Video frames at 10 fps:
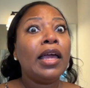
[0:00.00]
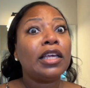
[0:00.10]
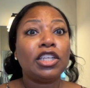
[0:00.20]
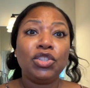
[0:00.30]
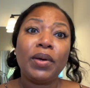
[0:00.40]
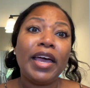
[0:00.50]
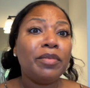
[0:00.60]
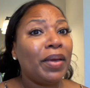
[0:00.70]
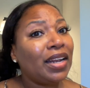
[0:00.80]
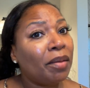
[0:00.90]
Get you a
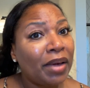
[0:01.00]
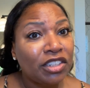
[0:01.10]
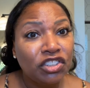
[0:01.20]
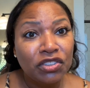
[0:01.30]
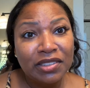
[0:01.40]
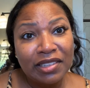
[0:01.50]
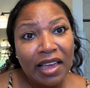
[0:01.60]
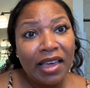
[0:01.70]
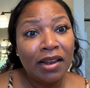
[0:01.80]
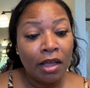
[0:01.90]
headband that matches your
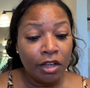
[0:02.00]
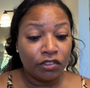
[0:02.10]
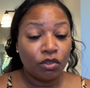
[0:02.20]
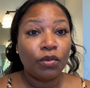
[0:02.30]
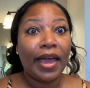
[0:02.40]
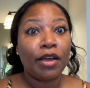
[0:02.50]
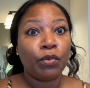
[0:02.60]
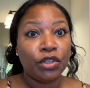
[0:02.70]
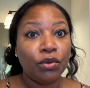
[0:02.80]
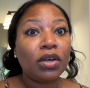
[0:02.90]
set so that
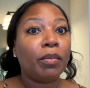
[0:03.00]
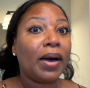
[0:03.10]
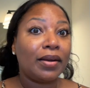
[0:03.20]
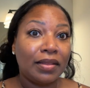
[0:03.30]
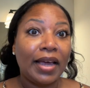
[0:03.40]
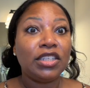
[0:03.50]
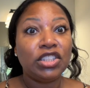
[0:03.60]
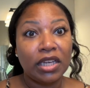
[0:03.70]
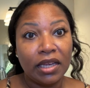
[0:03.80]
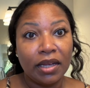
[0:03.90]
when you come out of that
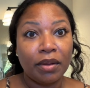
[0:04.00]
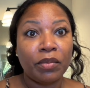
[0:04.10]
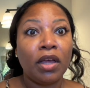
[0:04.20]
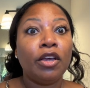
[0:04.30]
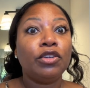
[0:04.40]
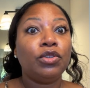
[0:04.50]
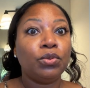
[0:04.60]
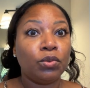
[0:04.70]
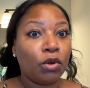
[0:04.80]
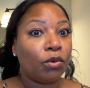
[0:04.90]
gym,
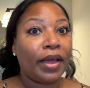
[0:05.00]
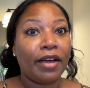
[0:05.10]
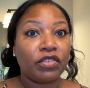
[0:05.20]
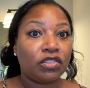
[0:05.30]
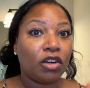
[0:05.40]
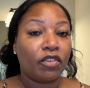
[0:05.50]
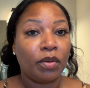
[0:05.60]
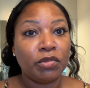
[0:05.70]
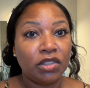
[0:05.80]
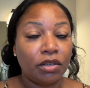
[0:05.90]
you don't have to start
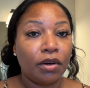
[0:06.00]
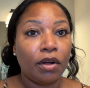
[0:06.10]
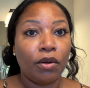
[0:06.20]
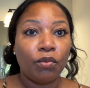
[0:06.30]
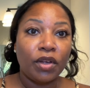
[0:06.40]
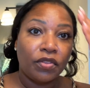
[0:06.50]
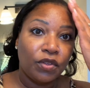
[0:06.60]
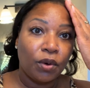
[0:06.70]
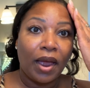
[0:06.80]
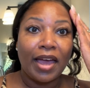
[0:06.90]
from zero with
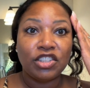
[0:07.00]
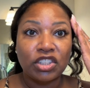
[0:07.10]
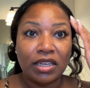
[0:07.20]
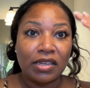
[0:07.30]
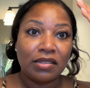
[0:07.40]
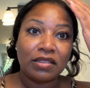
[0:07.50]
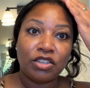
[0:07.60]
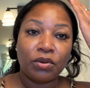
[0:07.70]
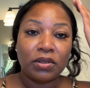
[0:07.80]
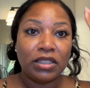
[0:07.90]
your edges and
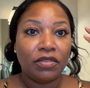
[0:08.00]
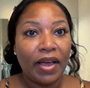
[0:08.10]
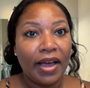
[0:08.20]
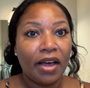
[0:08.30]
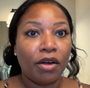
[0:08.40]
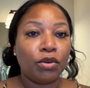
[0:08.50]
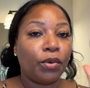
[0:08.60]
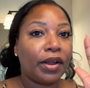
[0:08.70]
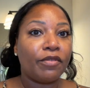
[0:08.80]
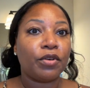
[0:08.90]
your leave out or
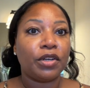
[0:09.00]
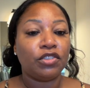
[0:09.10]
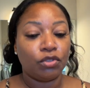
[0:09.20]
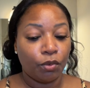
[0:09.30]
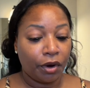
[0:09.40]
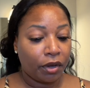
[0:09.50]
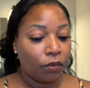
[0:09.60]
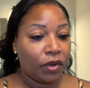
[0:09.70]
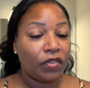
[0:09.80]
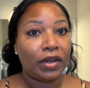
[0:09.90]
whatever it is you're working
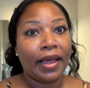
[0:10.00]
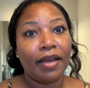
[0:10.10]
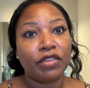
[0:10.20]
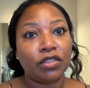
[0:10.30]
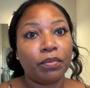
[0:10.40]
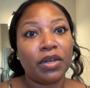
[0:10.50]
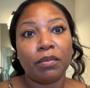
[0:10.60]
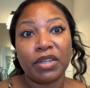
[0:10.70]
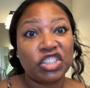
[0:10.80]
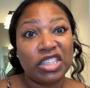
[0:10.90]
with and having to put a
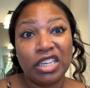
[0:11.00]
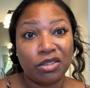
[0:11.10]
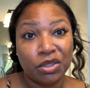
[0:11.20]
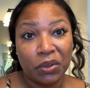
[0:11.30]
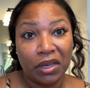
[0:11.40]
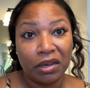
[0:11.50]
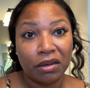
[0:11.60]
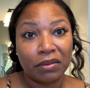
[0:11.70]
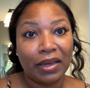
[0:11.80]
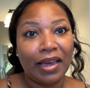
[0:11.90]
bunch of heat on your hair,
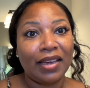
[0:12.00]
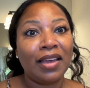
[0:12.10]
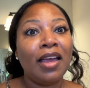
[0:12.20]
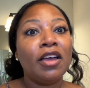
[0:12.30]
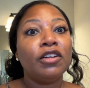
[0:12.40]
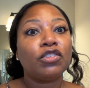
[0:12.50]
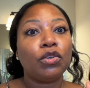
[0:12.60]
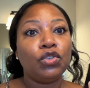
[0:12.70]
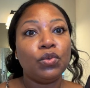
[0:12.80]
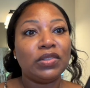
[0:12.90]
okay? So
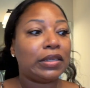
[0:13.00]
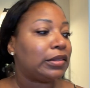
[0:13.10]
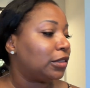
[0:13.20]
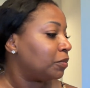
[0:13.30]
use this.